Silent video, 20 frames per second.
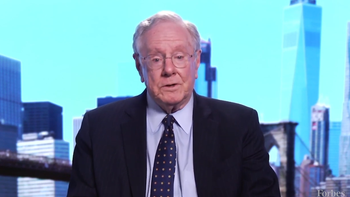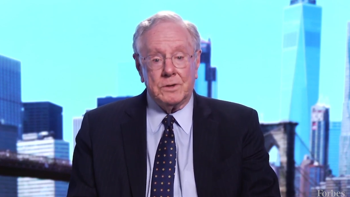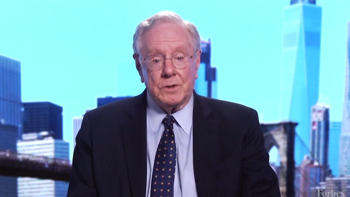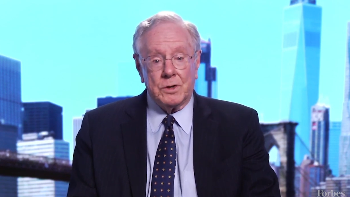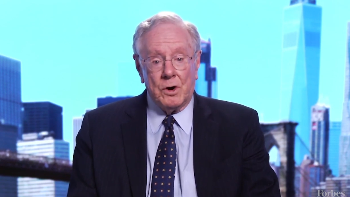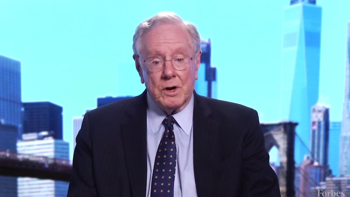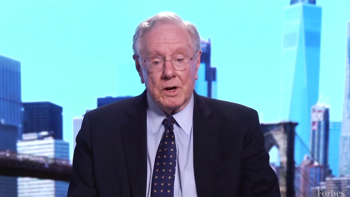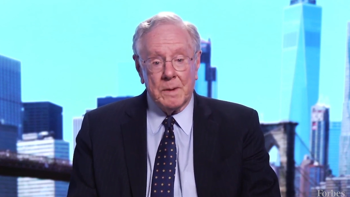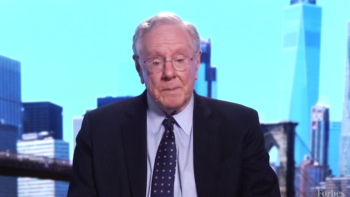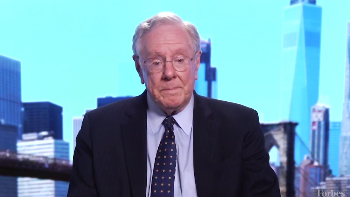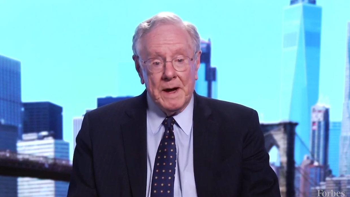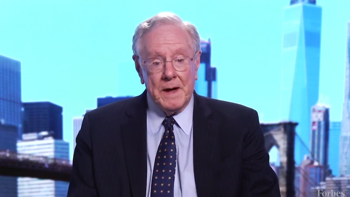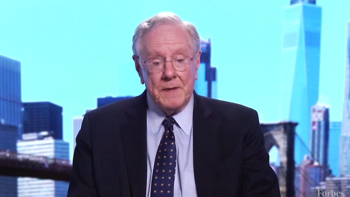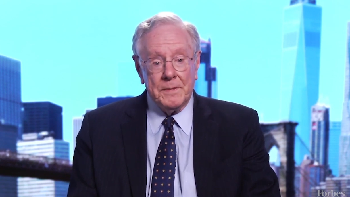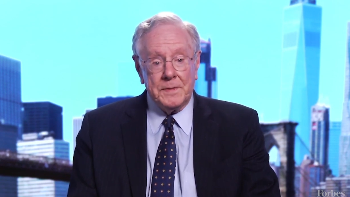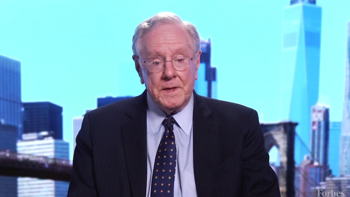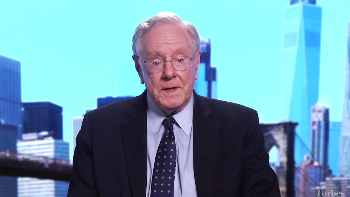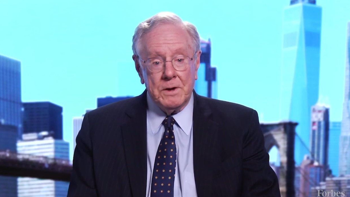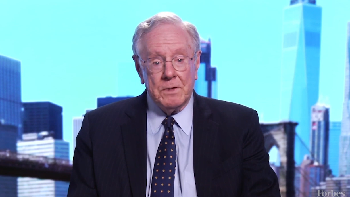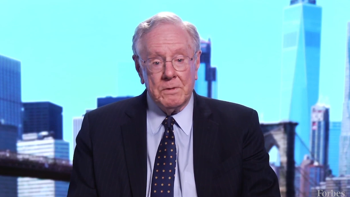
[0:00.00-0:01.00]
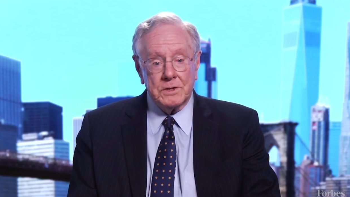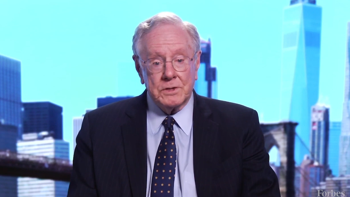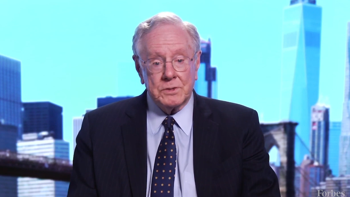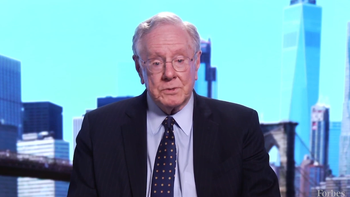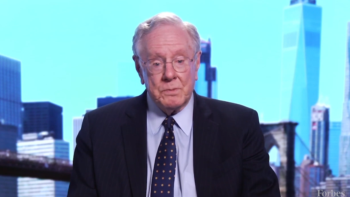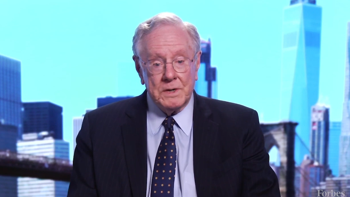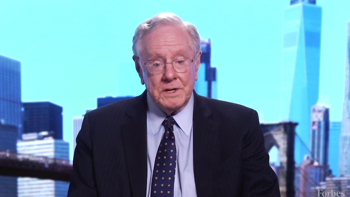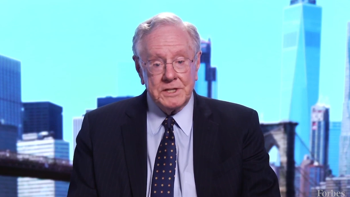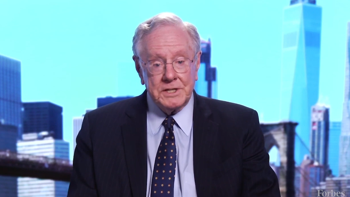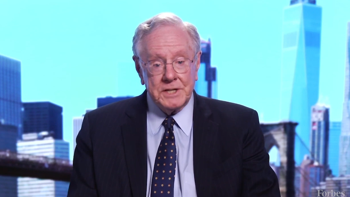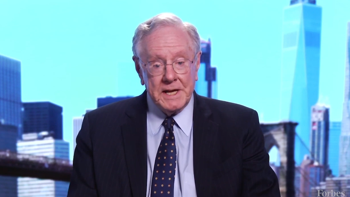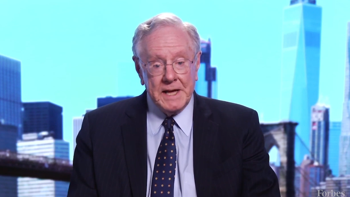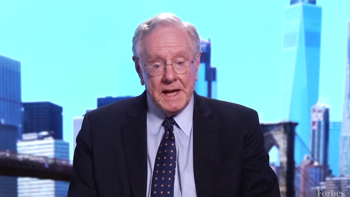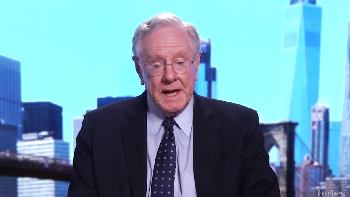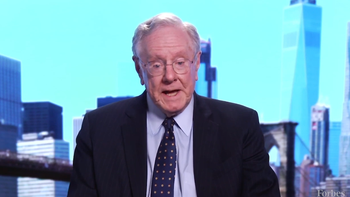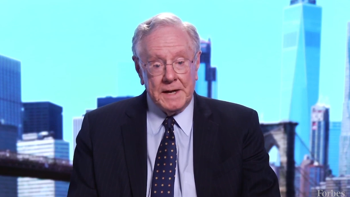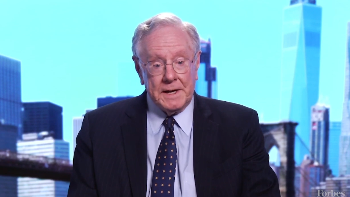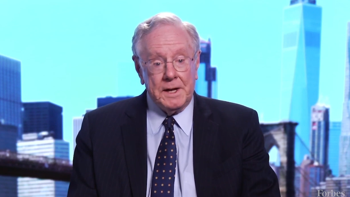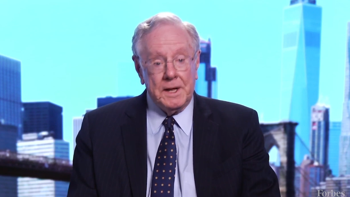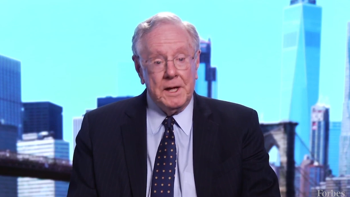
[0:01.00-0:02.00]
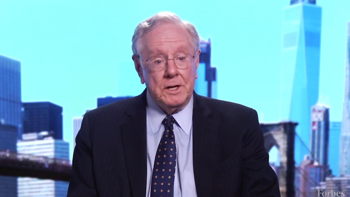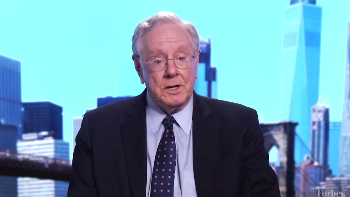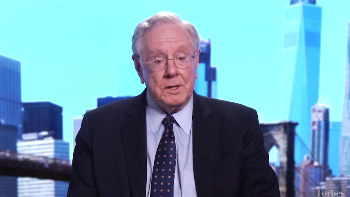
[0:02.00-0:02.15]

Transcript: talk about the U S once again